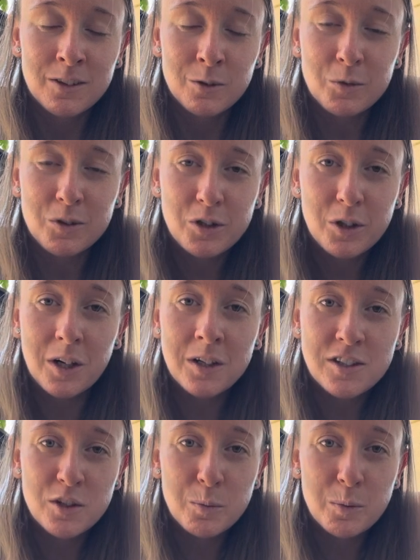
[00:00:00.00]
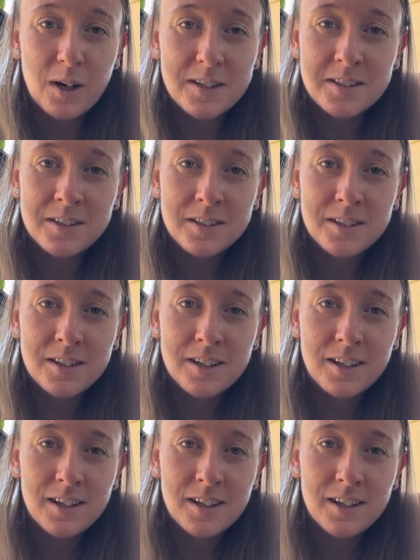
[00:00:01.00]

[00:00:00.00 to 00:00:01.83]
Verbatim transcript: Return to presence